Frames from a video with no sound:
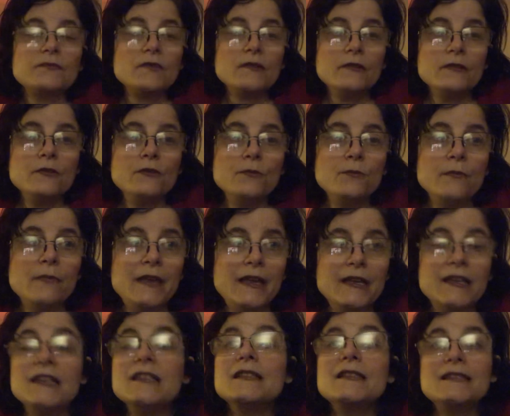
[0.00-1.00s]
you may
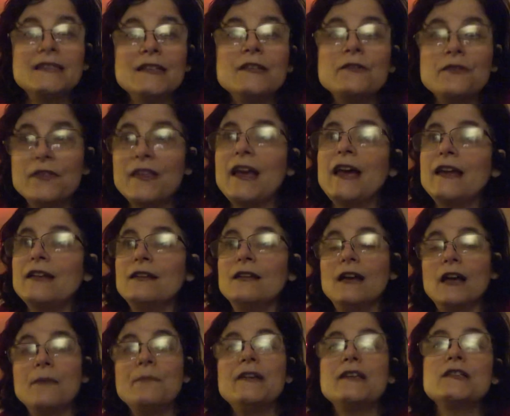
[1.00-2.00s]
consider that
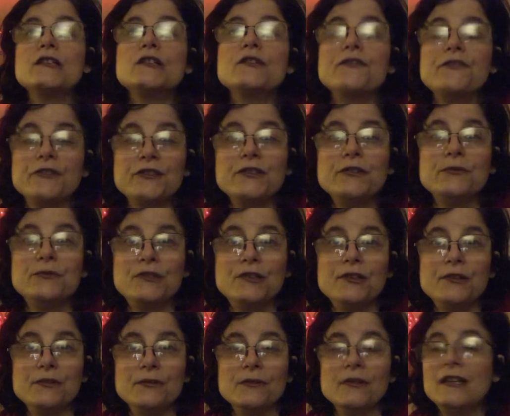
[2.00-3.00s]
a message for you
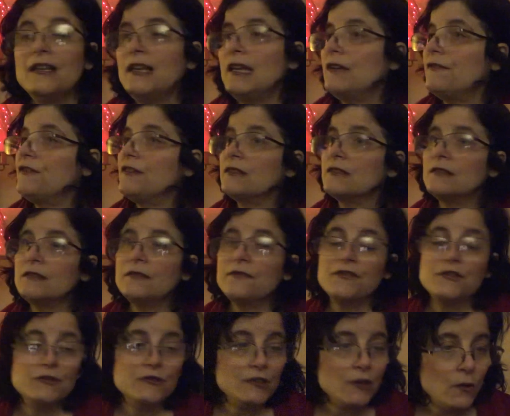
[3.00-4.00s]
too. If
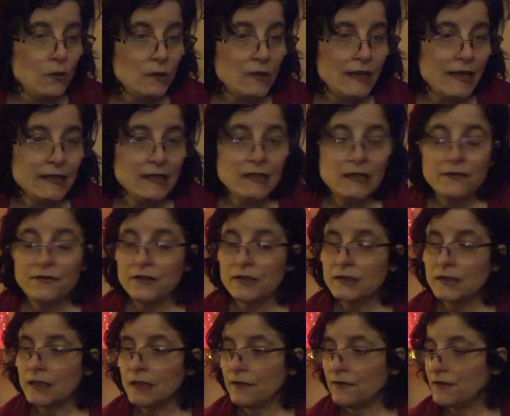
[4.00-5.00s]
you don't like it,
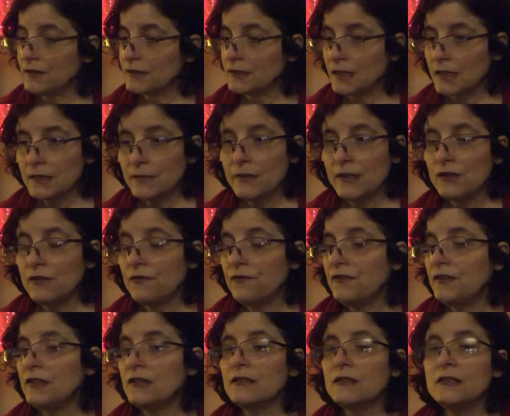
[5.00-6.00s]
if it doesn't make you
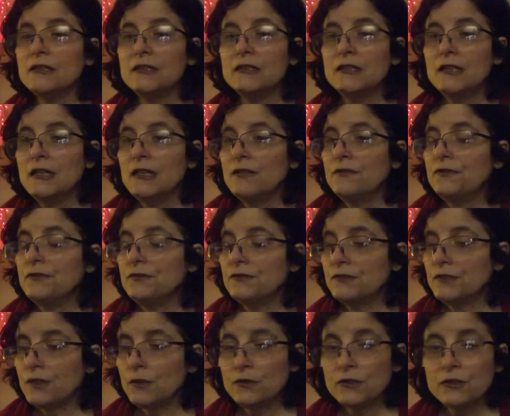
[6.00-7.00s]
feel good, if you
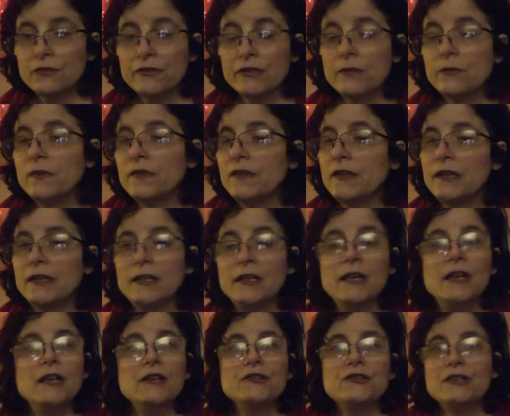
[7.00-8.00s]
don't agree with it,
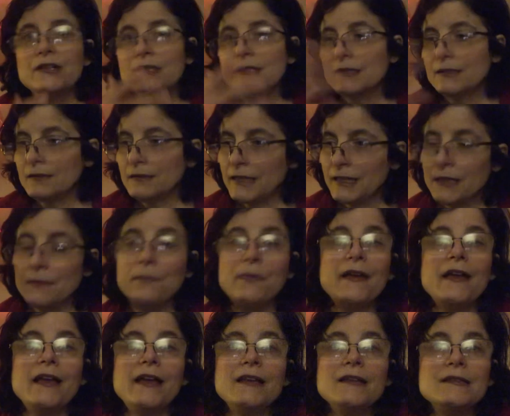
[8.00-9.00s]
just let it
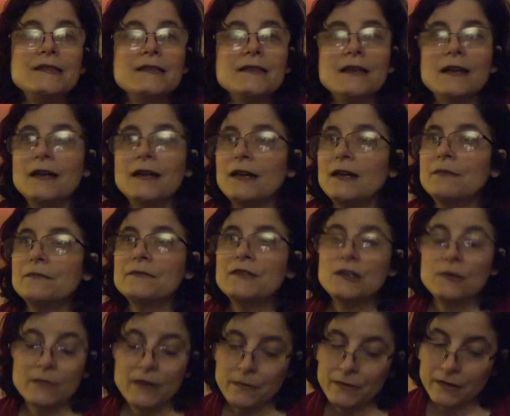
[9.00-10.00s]
pass.
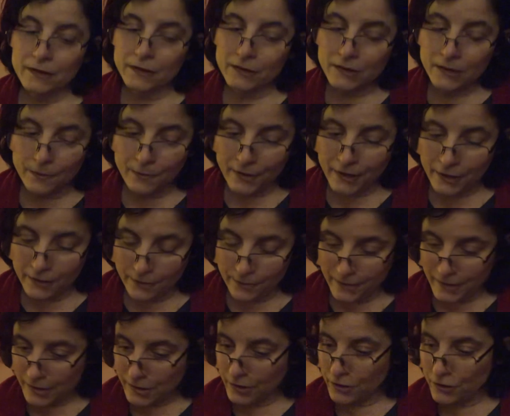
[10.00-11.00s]
Maybe there's a better
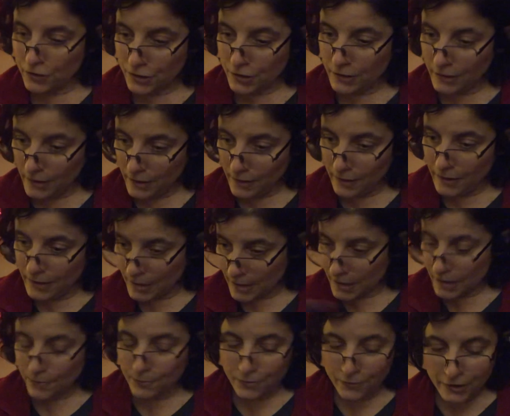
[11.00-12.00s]
message in
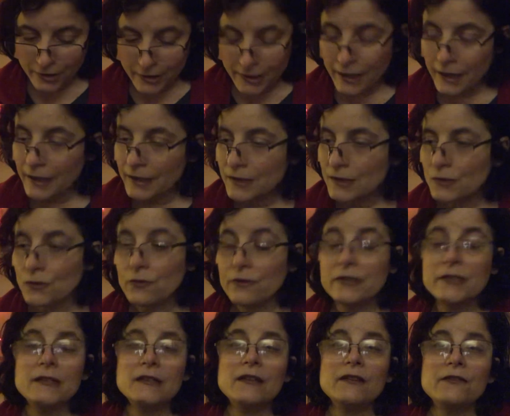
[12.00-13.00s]
this broadcast or in
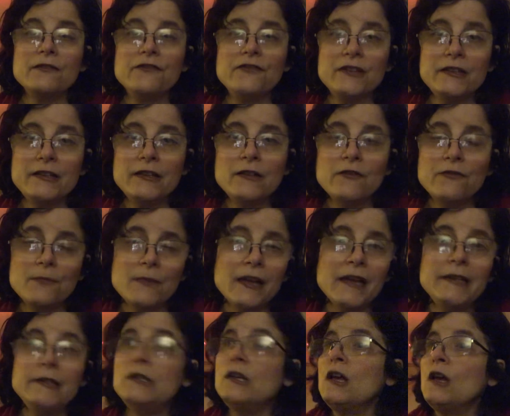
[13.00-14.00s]
another video of
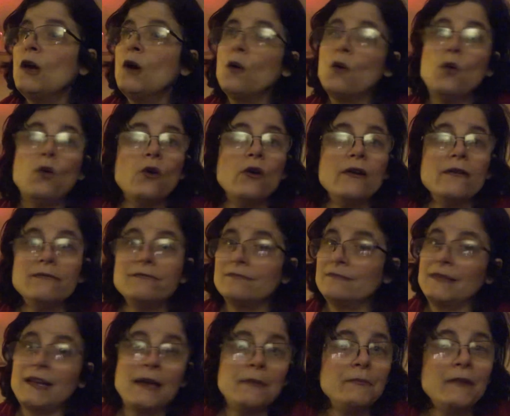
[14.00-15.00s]
mine, or
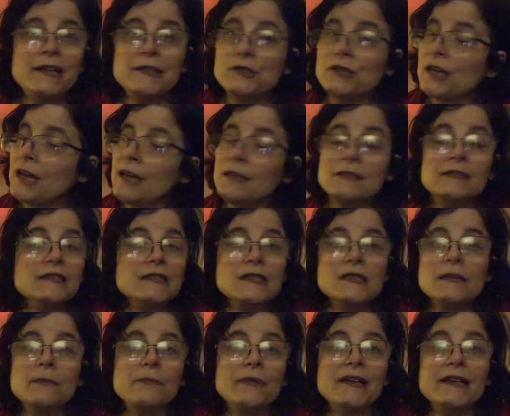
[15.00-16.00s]
not my channel. It's
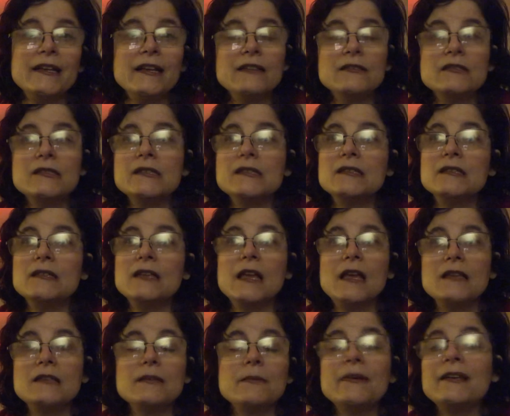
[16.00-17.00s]
somebody else
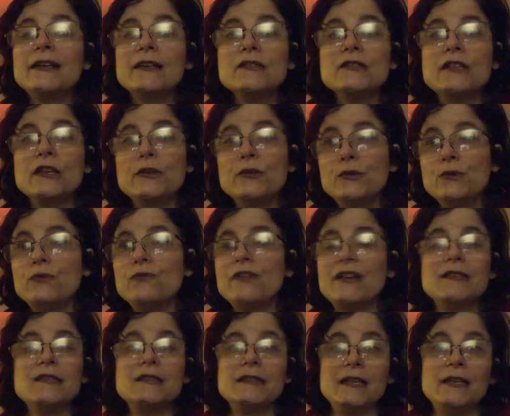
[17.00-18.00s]
that you
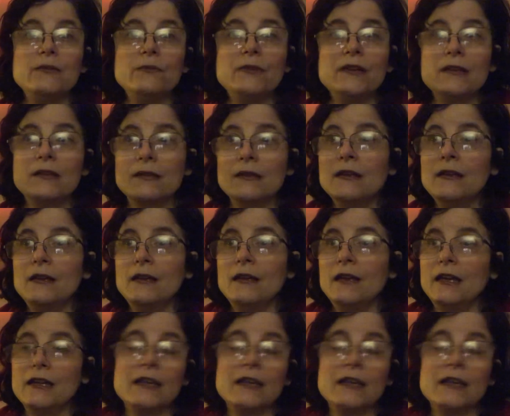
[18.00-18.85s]
resonate with and